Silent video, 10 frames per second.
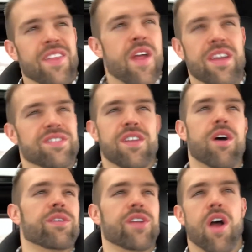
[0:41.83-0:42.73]
there is
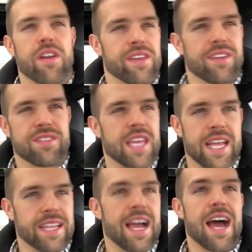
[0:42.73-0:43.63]
no darkness
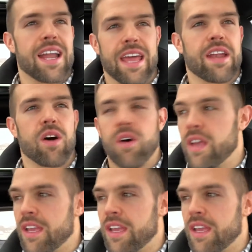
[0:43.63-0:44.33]
in God at all.